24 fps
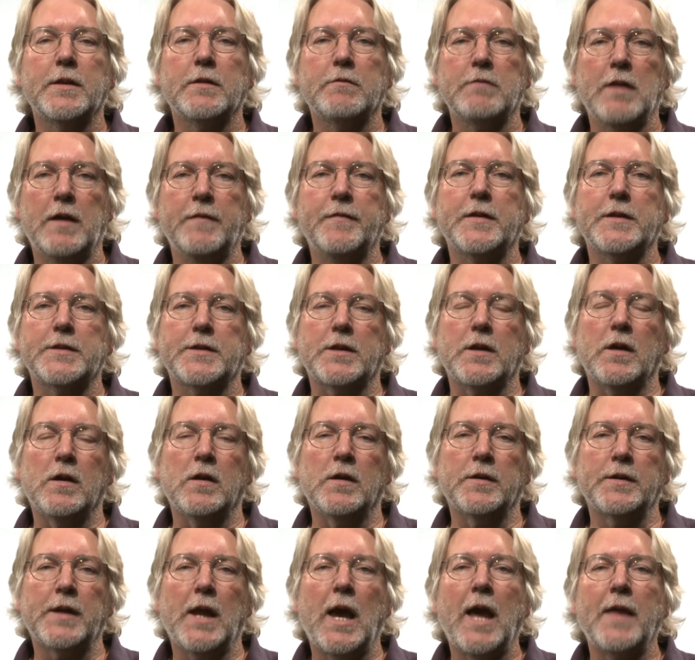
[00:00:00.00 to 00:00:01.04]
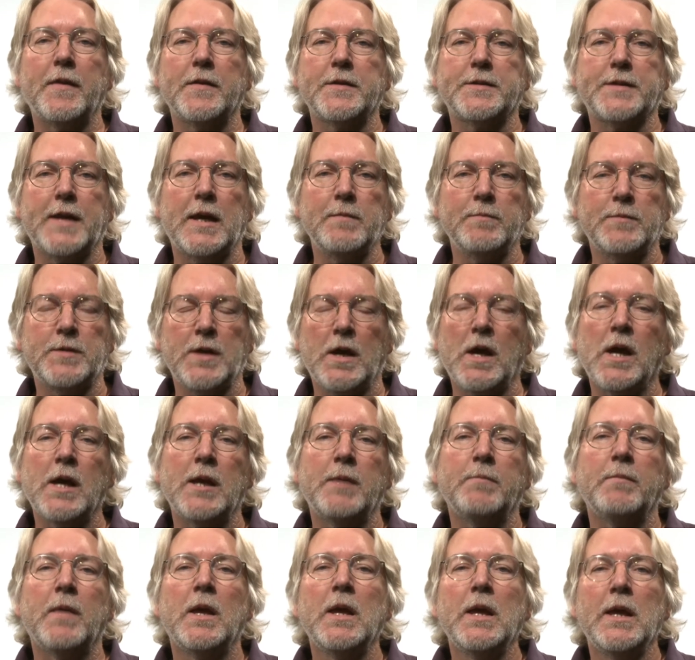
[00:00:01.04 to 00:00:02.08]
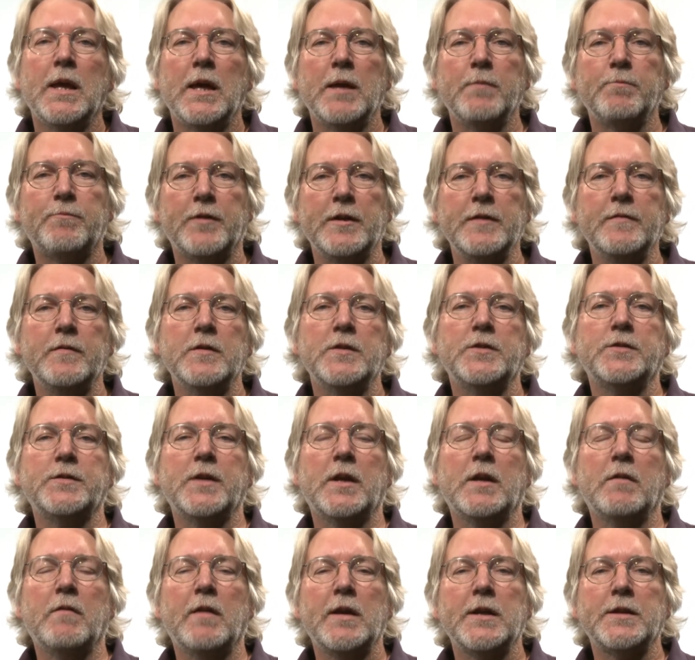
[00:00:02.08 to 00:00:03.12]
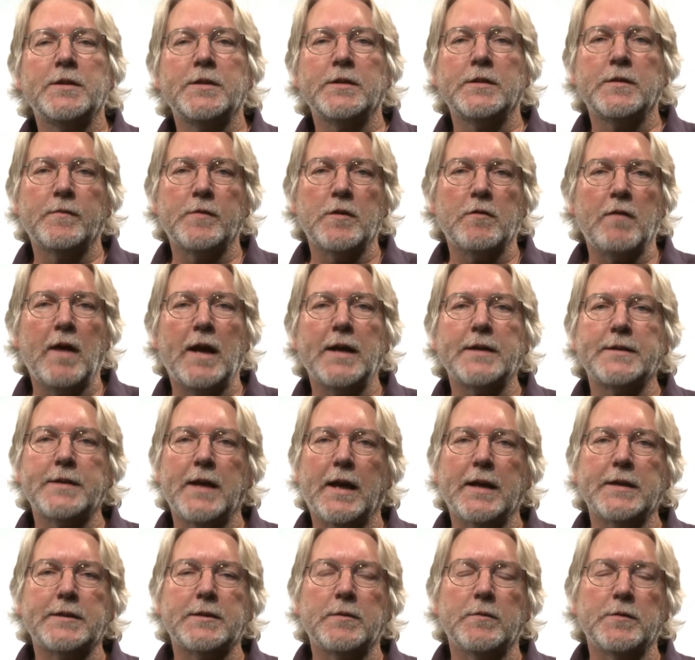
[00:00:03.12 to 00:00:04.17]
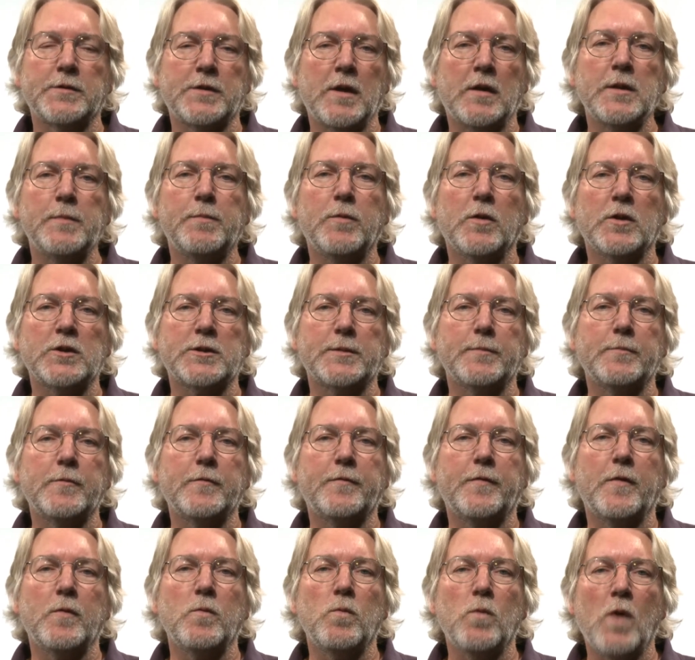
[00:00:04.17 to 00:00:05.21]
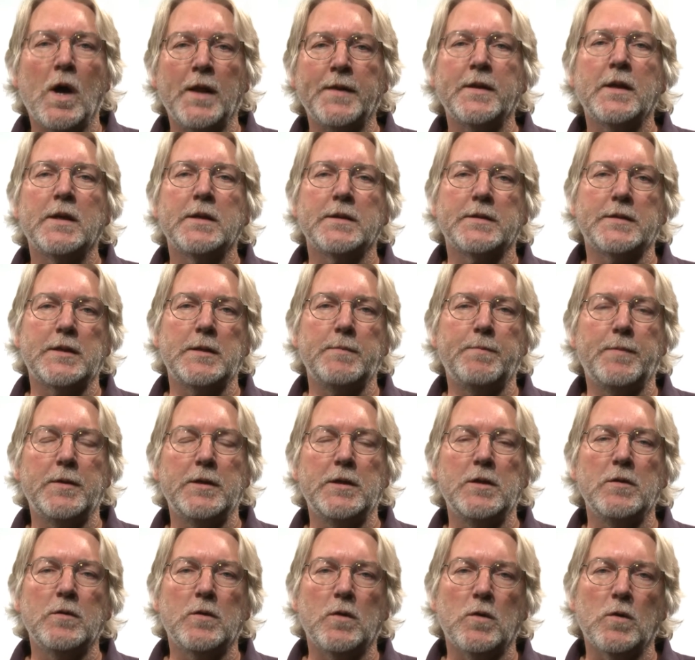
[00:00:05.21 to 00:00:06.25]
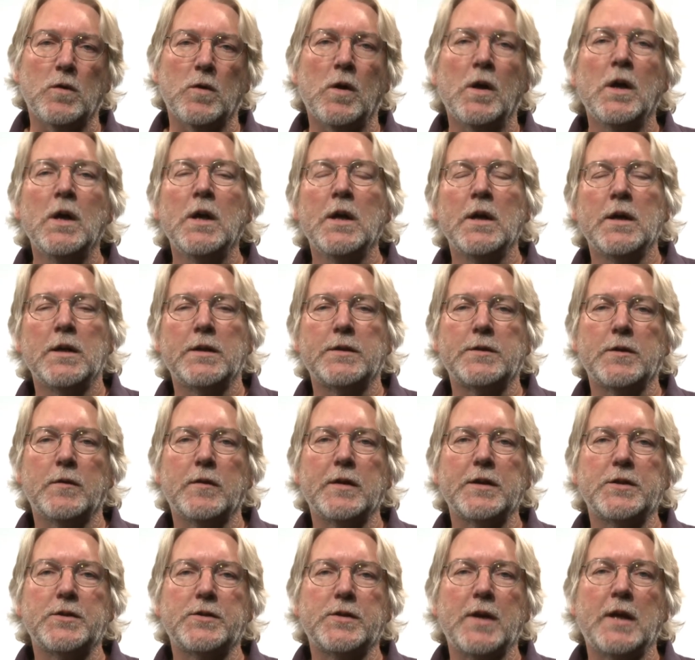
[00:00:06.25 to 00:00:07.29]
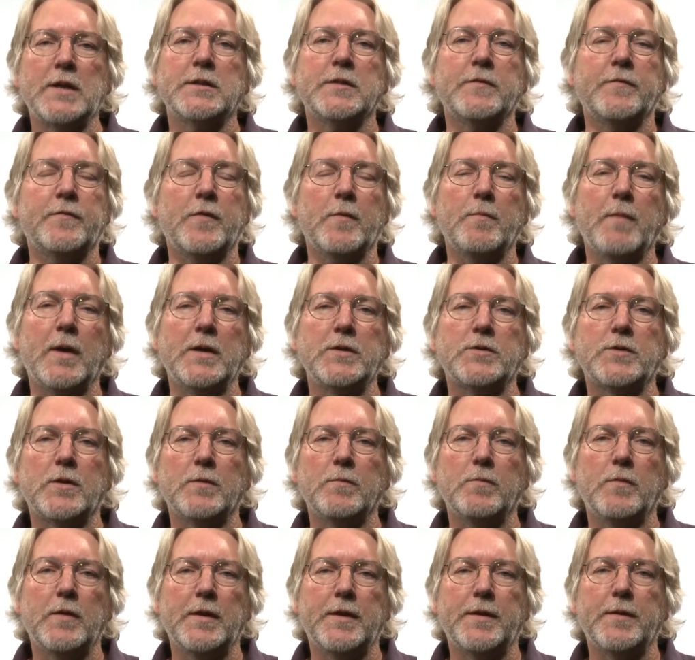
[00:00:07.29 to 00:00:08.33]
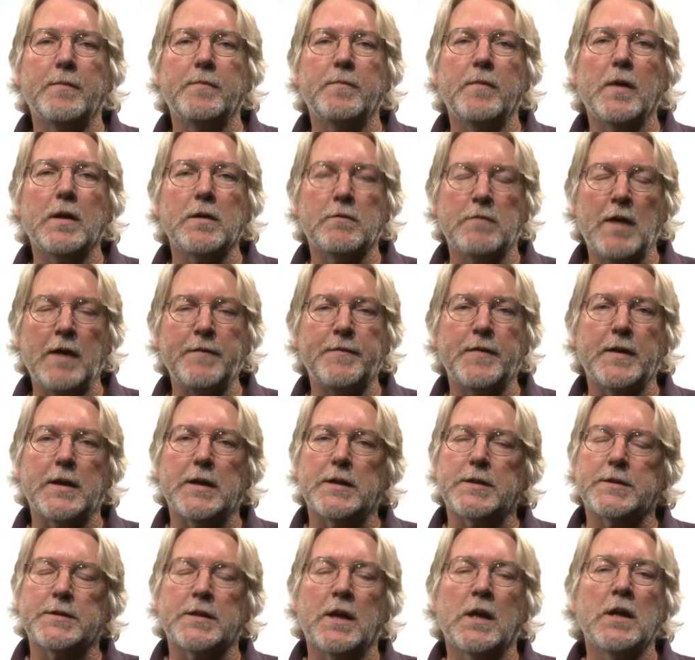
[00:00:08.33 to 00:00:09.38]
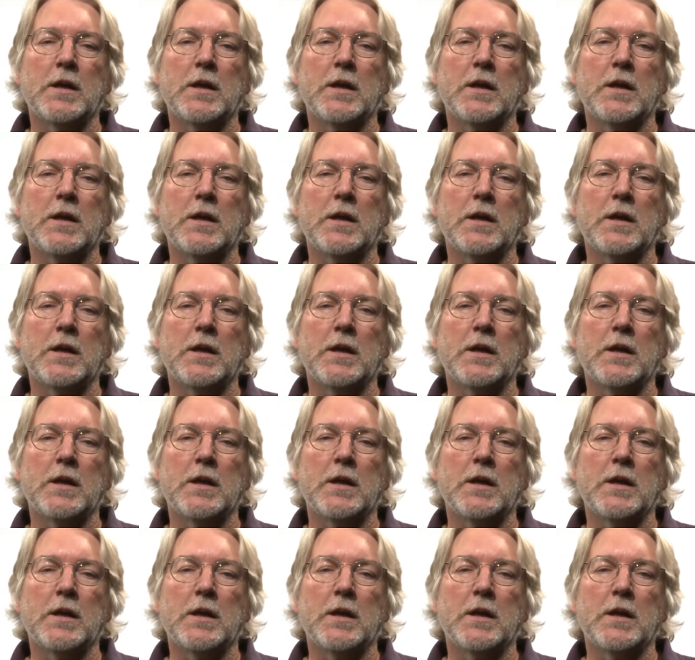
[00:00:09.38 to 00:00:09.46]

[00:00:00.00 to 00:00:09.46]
the graphics card at the same time. In previous generations of DirectX, it was only possible for one CPU core to exchange information with the graphics